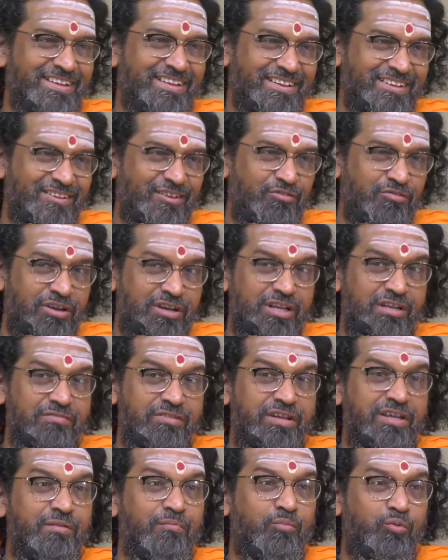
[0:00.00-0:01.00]
You are
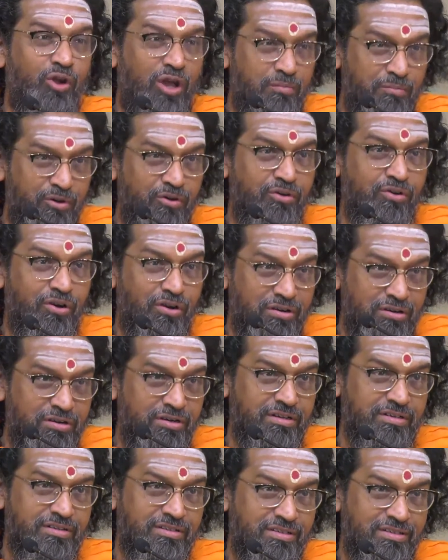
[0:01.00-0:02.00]
giving employment to
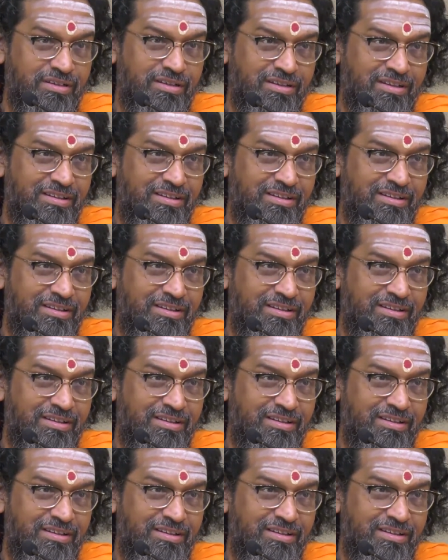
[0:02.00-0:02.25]
doctors.